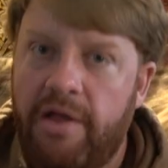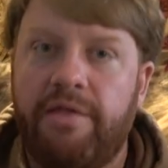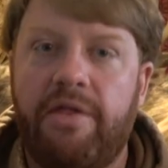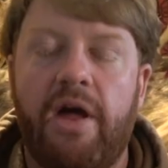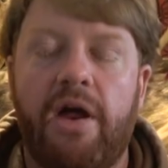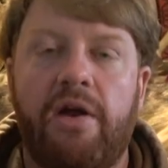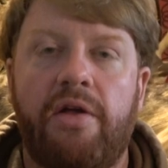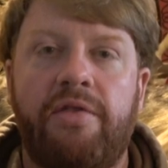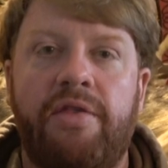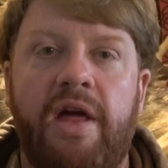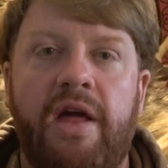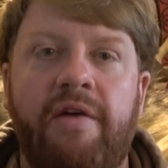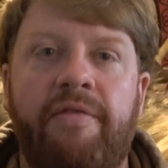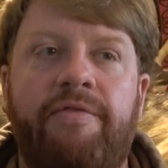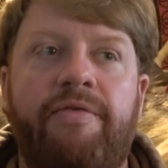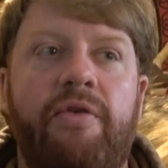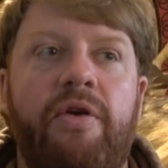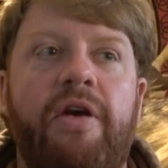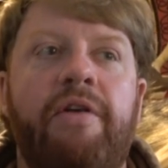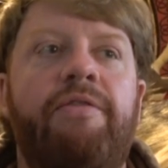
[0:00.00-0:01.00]
They, they
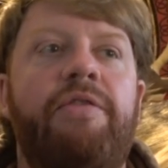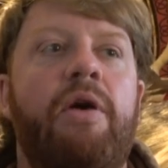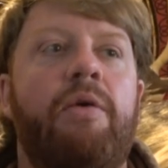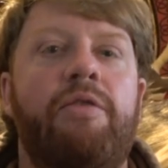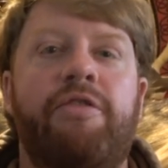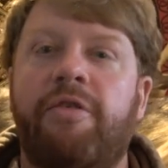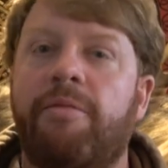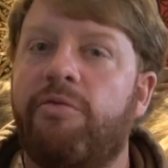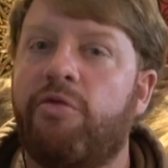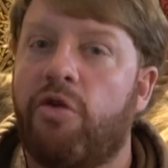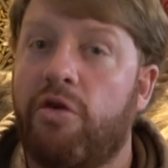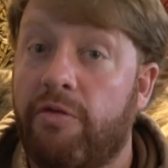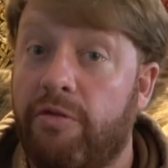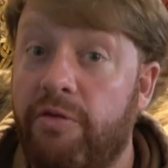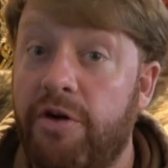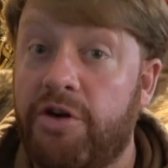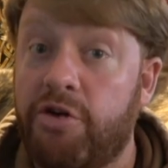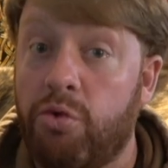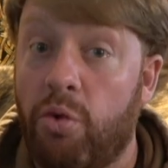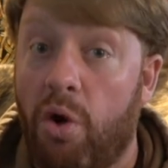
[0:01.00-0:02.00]
if if there was some sort of
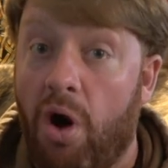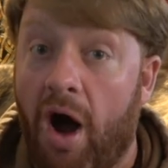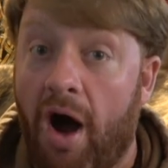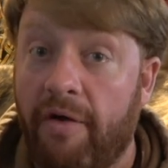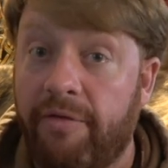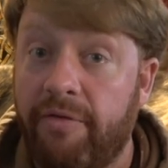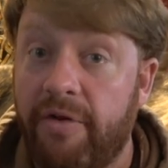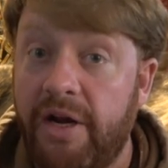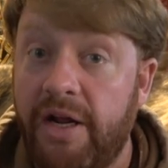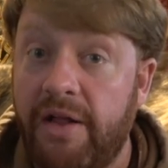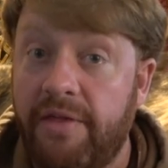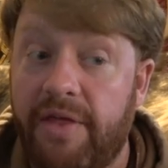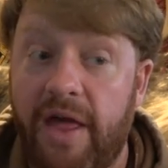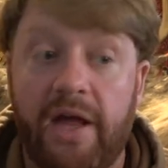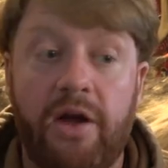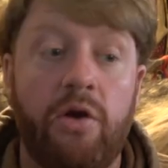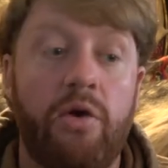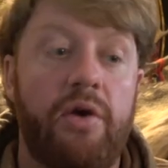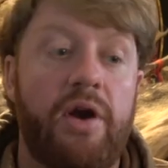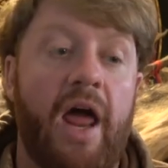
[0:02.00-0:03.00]
ritual offering, they
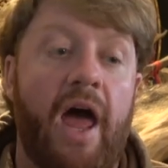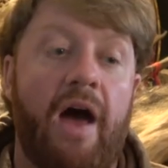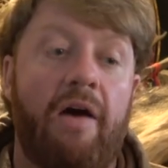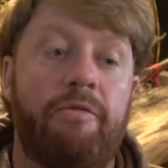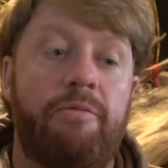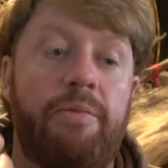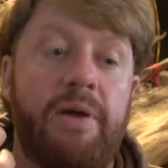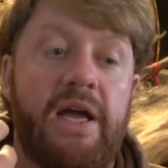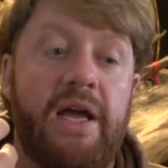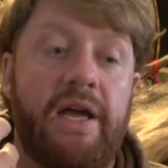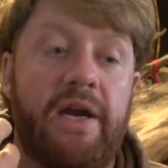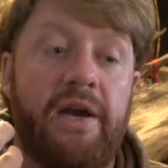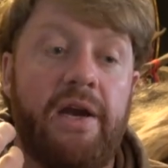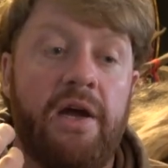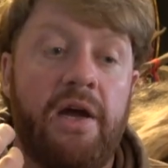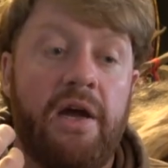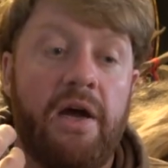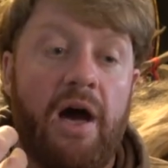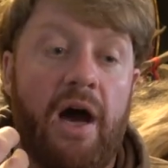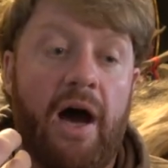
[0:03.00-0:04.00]
could have been
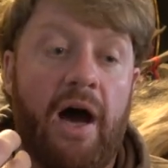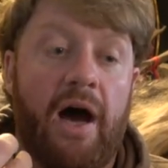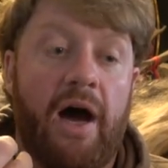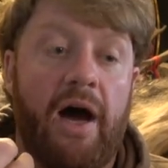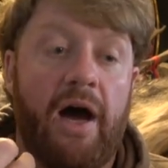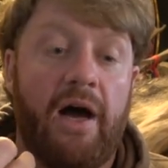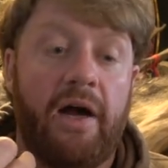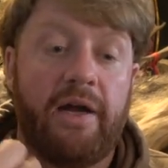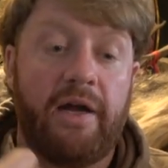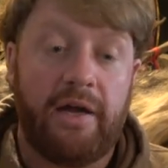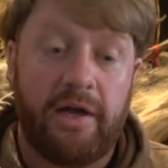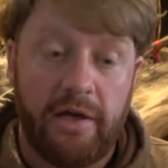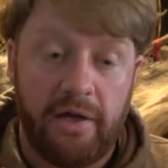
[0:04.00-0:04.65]
uh,